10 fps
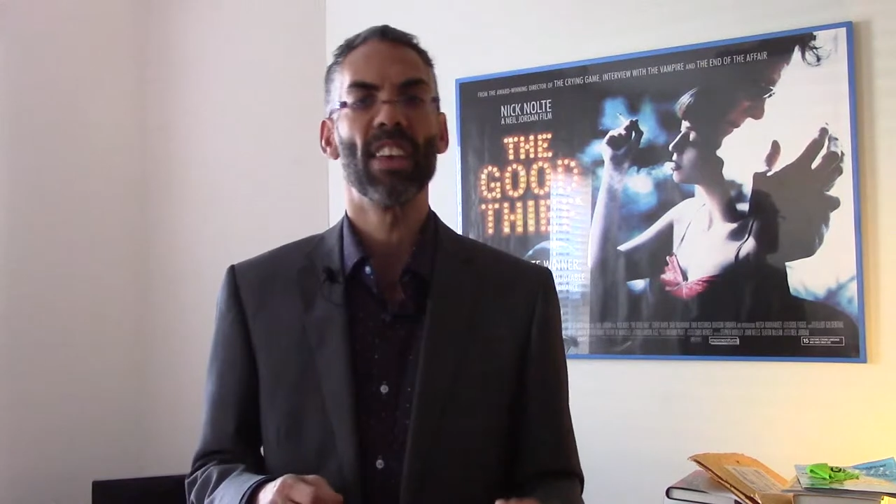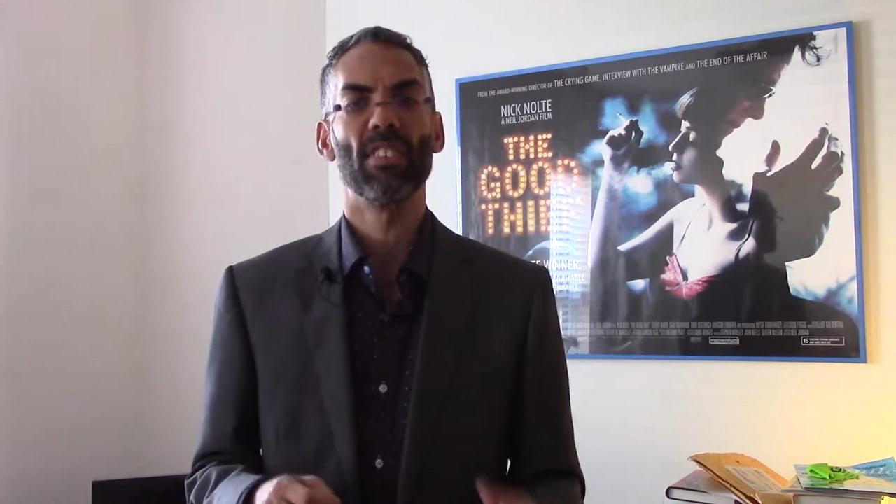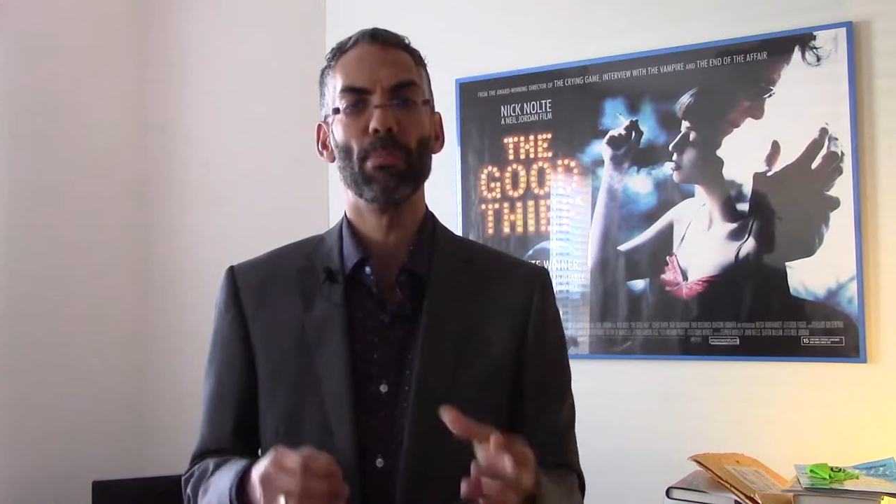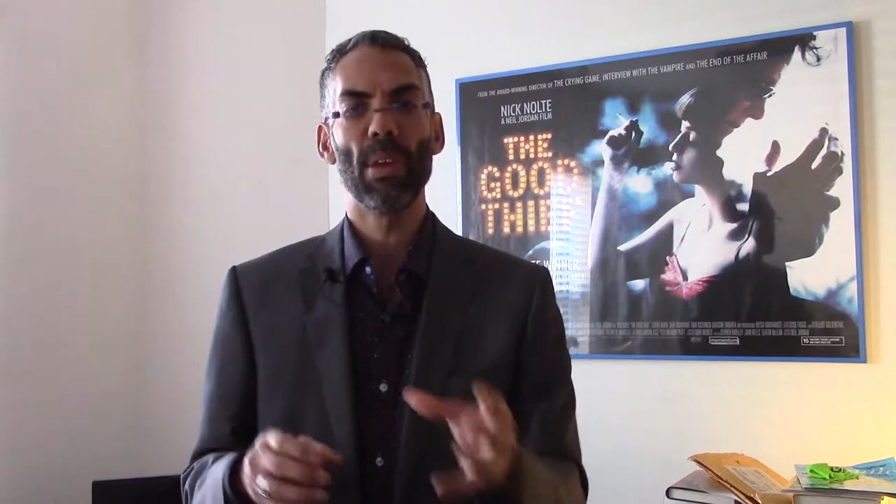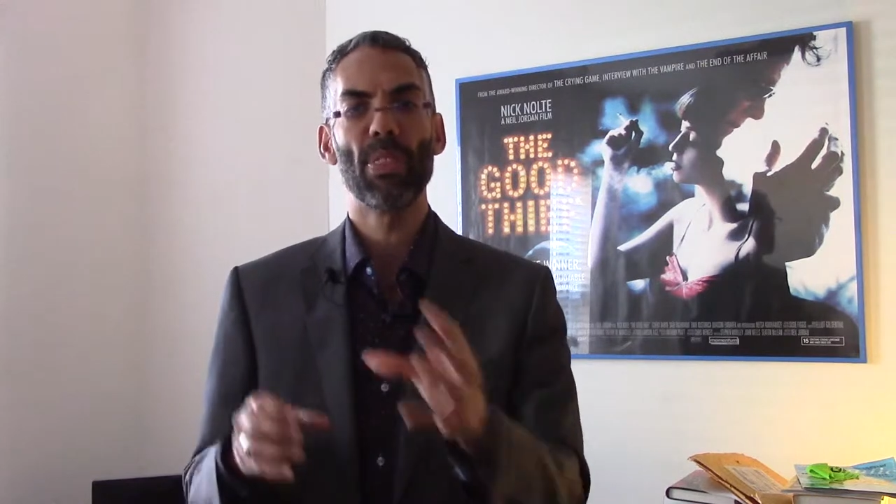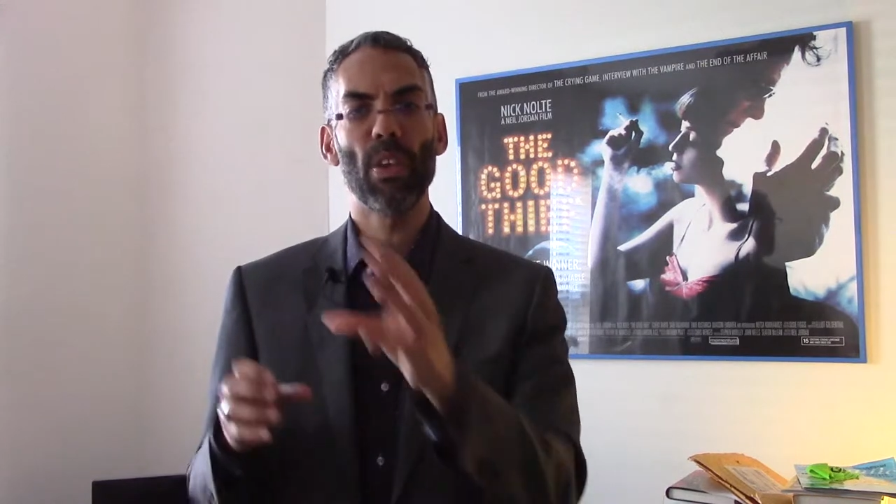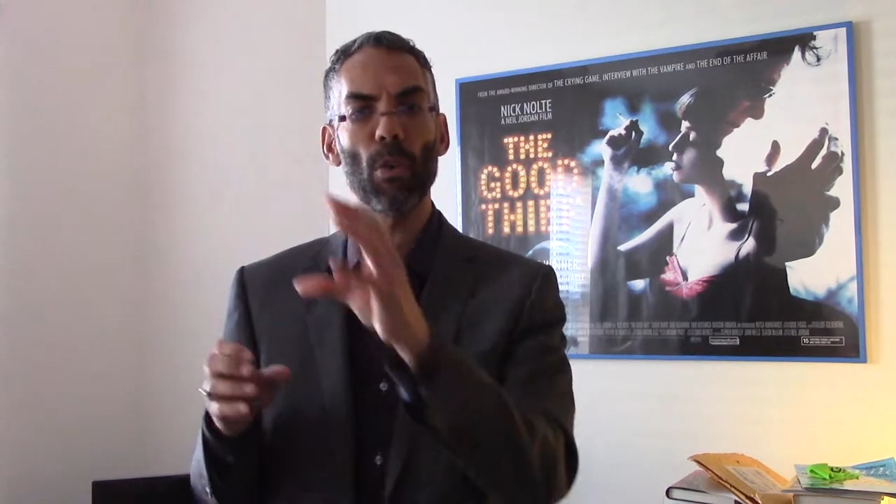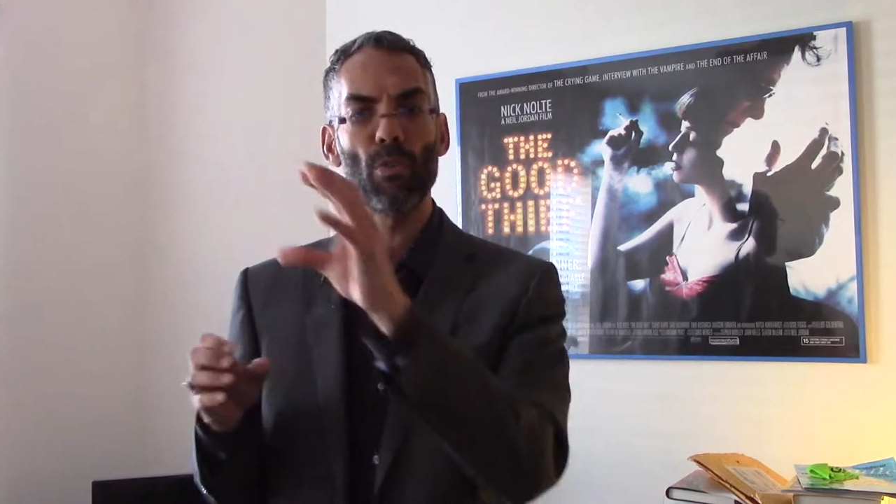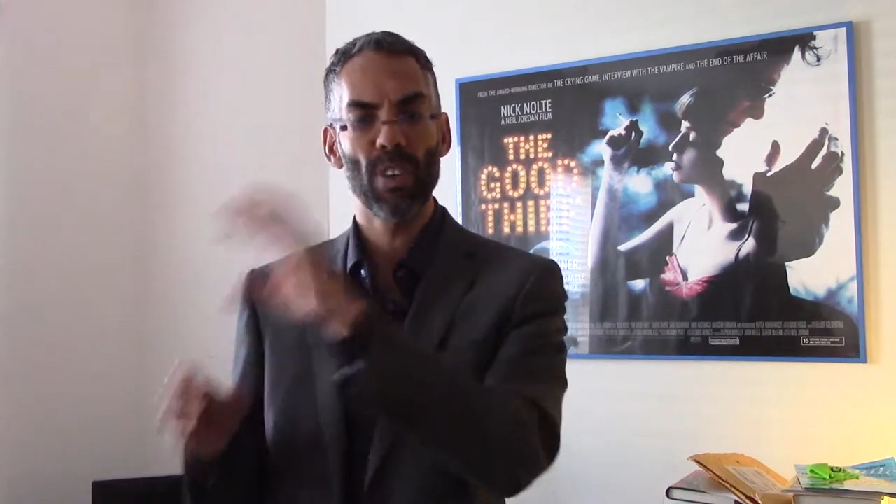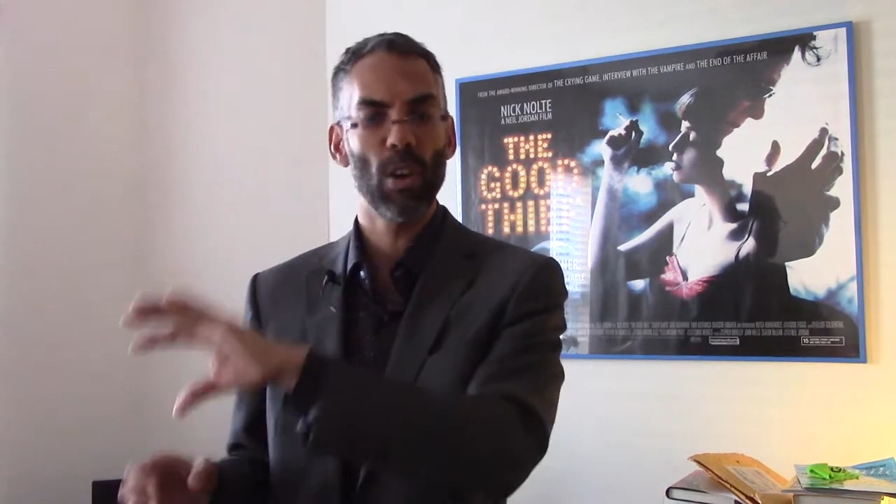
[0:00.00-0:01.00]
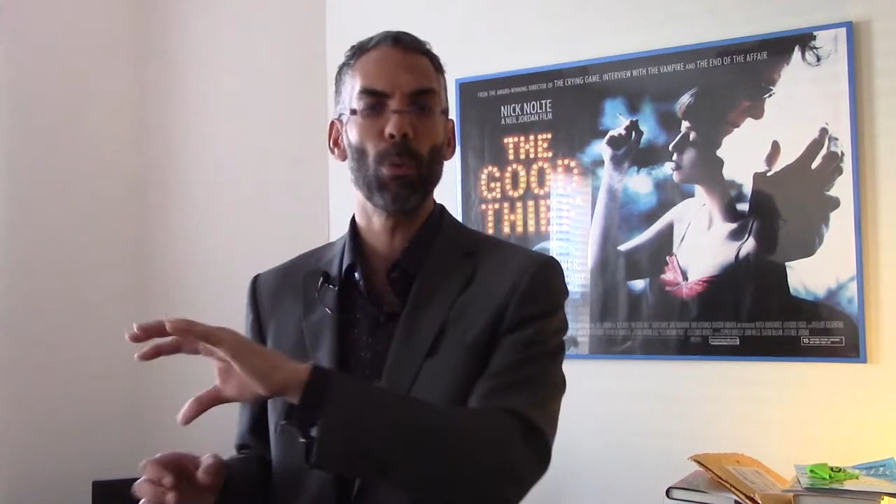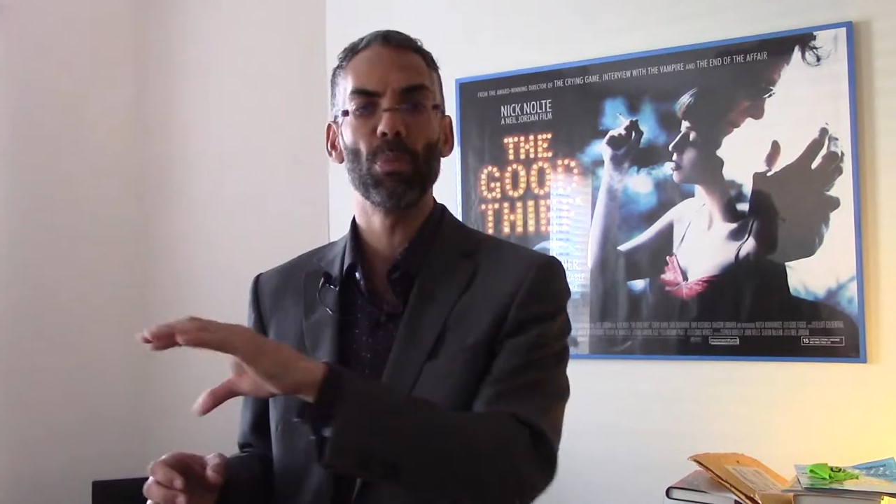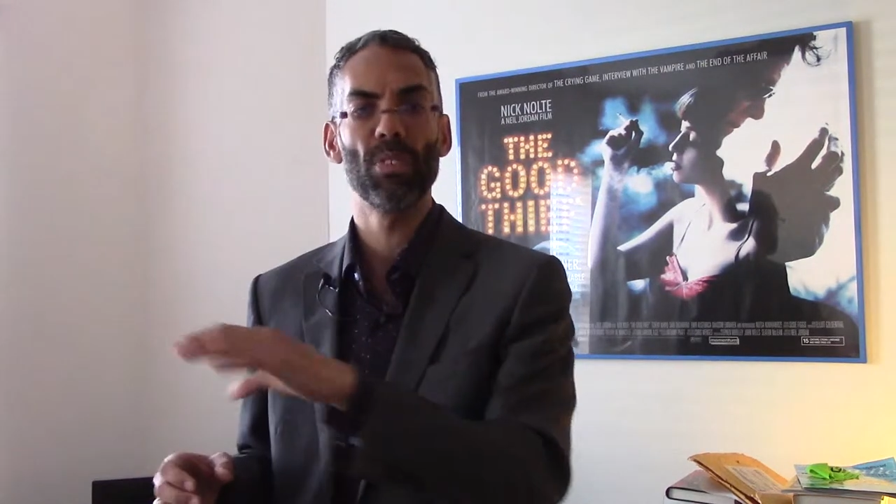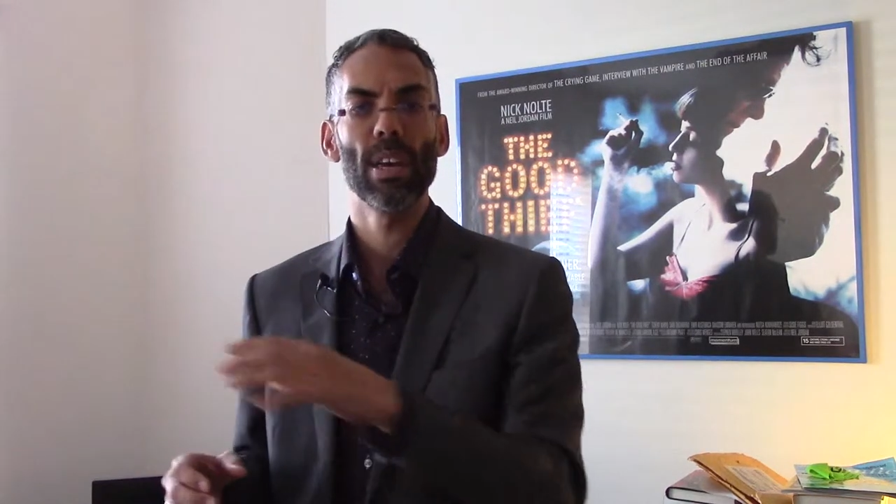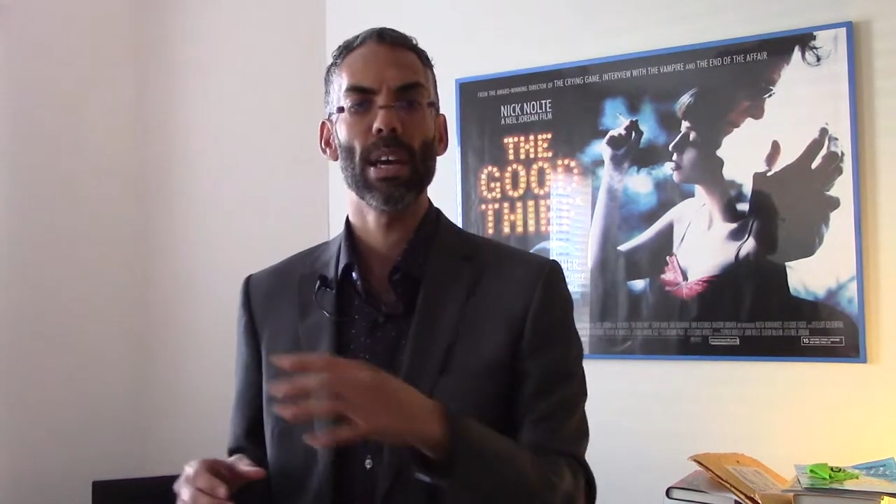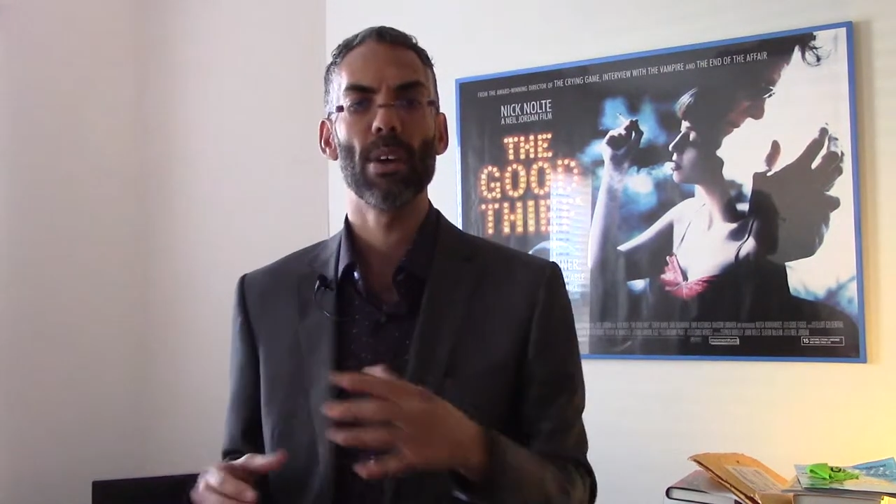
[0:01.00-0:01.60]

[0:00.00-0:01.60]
submit their films